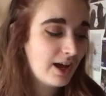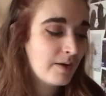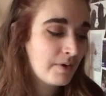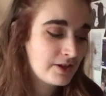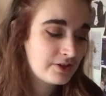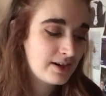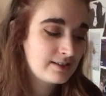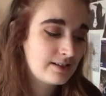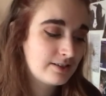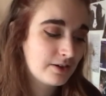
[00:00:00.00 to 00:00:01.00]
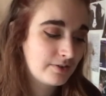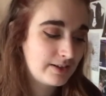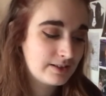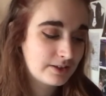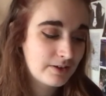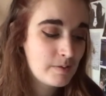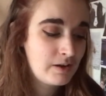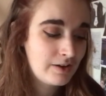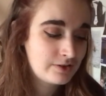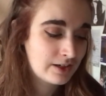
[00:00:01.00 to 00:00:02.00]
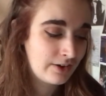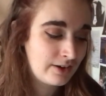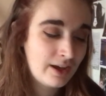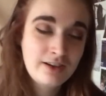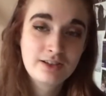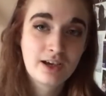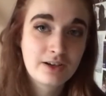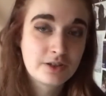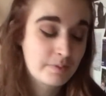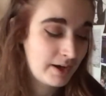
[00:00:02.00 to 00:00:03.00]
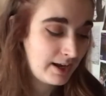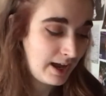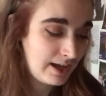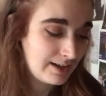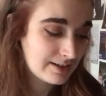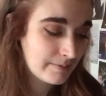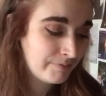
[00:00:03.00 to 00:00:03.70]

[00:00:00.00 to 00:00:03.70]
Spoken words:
by the stresses of his corrupt lifestyle and untouched by age.